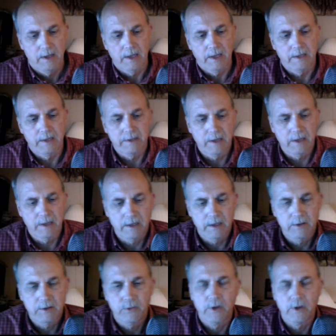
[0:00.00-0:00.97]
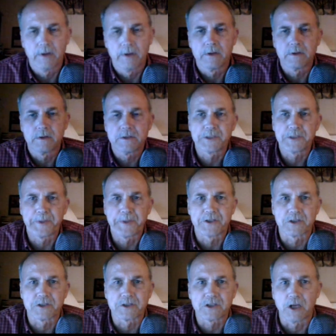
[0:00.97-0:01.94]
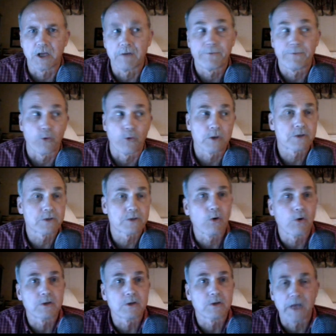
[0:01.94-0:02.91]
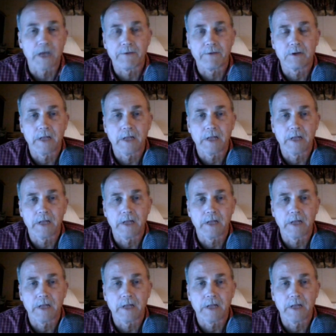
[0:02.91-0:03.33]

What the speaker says: And well, the speech itself, four score and seven.